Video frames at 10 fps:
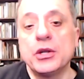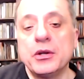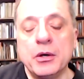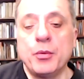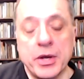
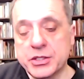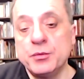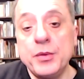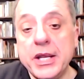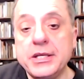
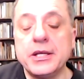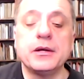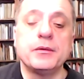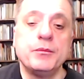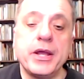Western
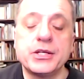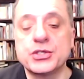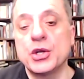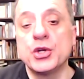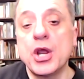media
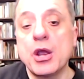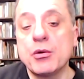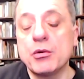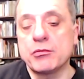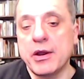makes
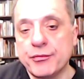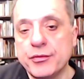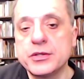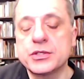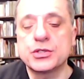no
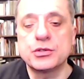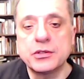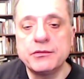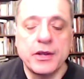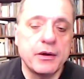reference to
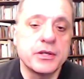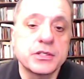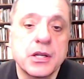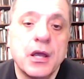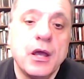the various